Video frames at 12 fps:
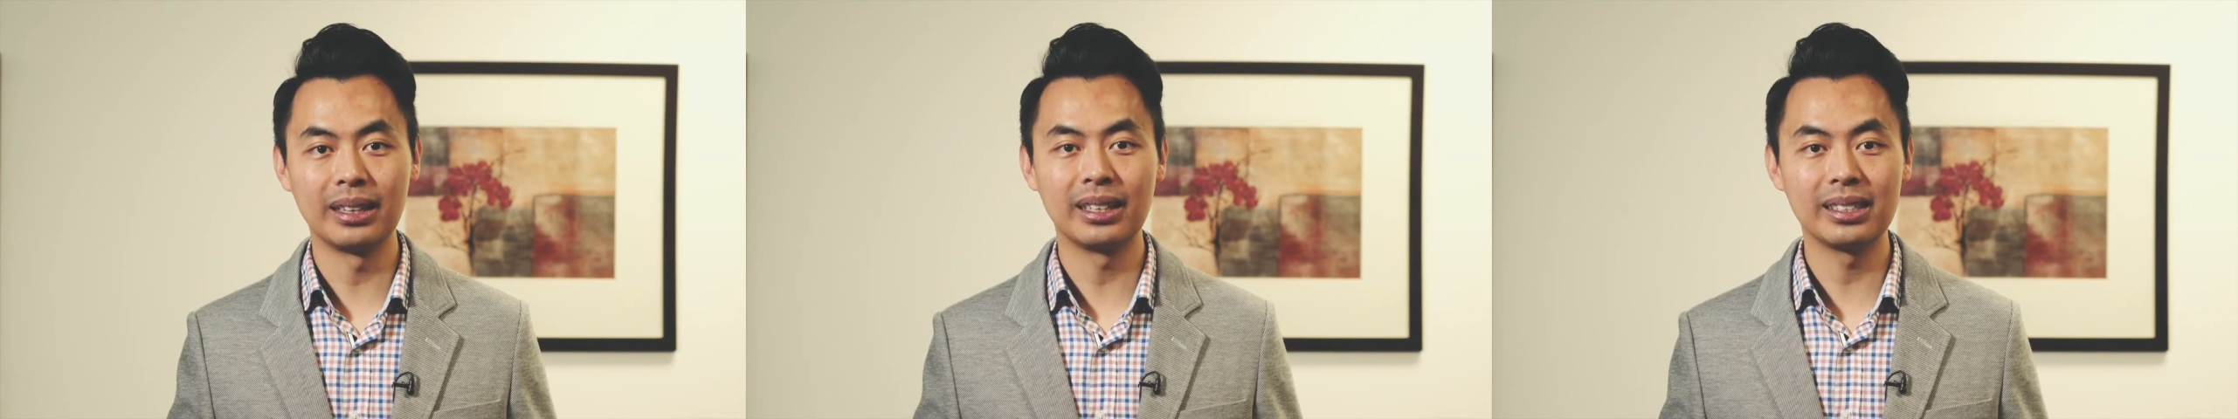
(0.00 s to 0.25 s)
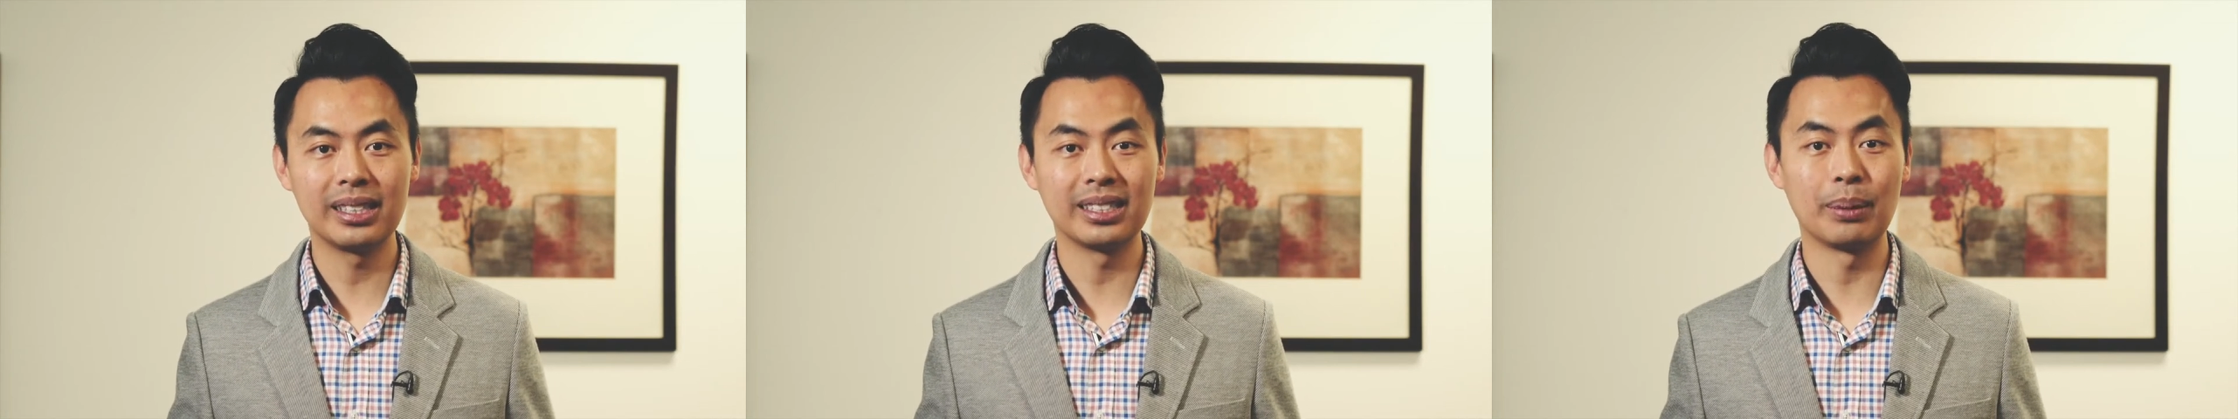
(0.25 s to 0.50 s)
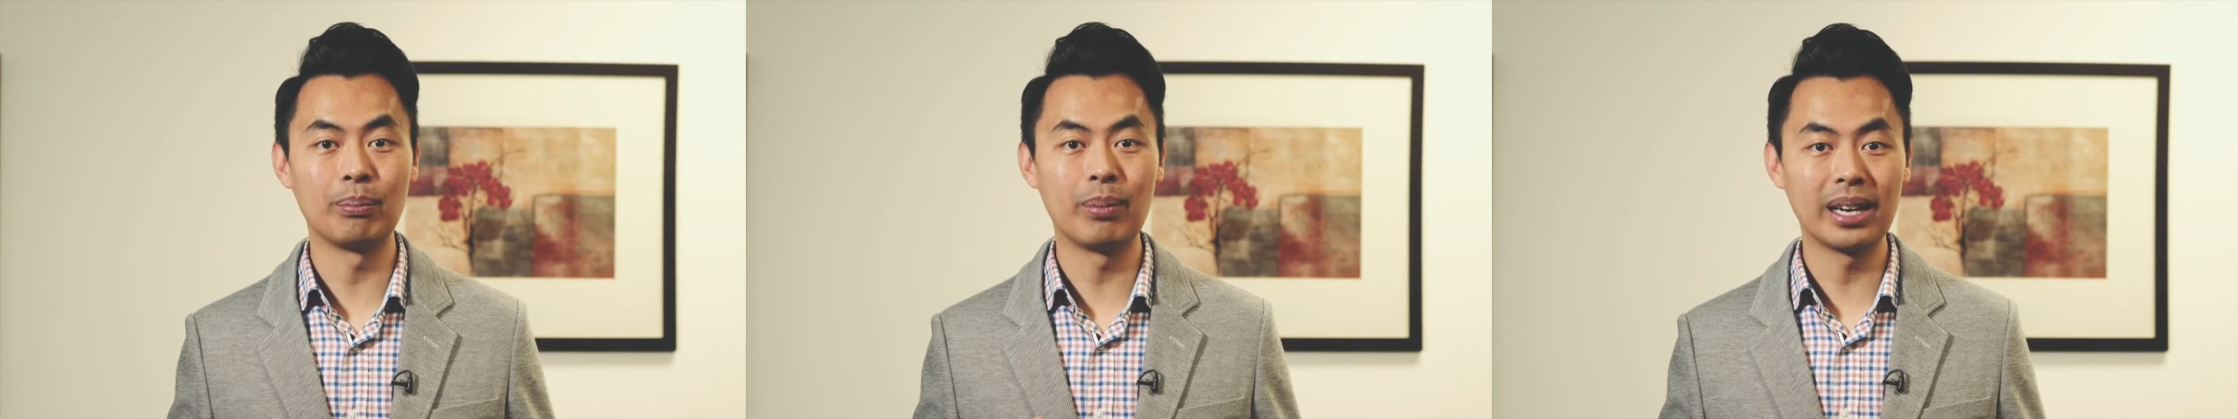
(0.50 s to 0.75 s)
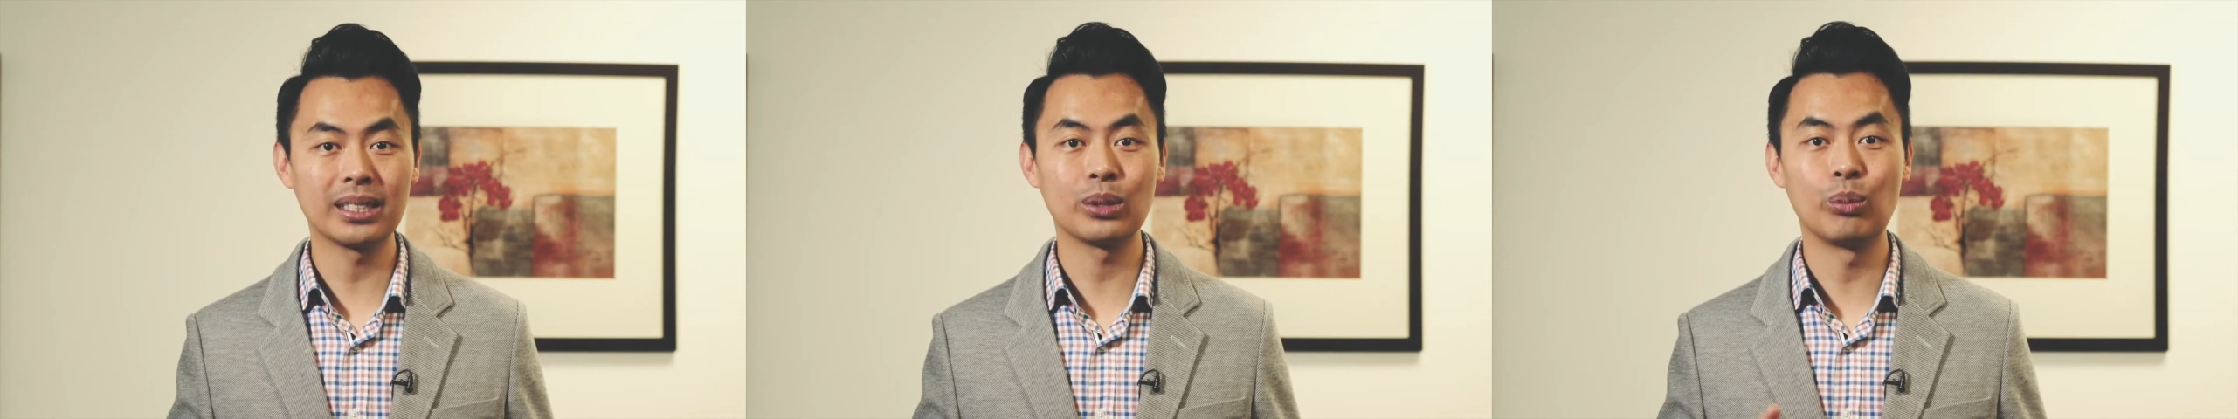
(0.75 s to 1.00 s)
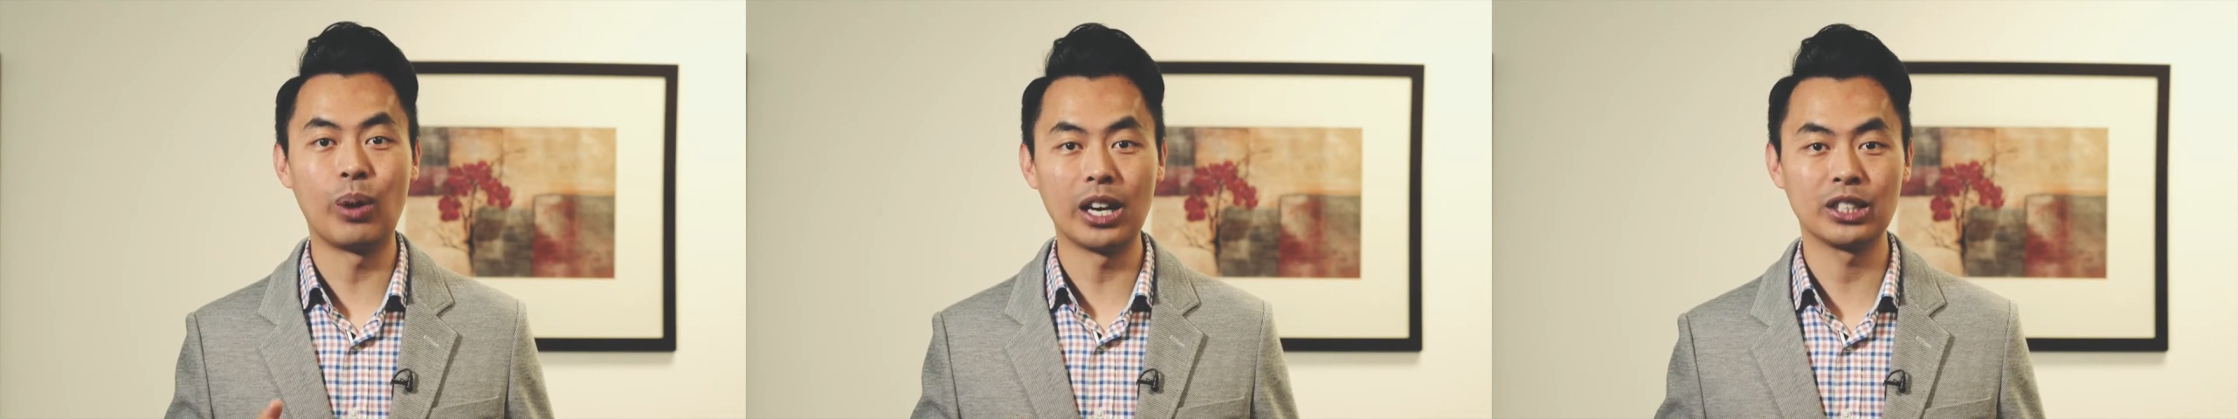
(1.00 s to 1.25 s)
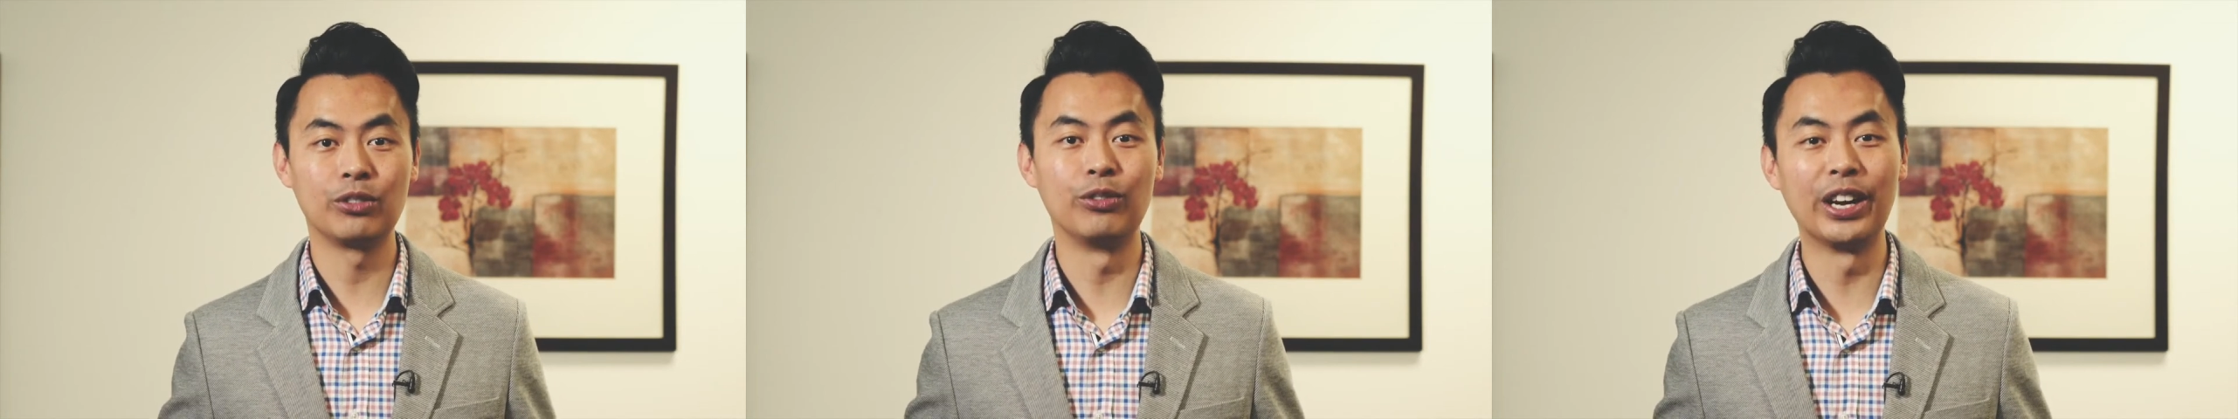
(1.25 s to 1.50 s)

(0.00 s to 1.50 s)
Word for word: then this is a must watch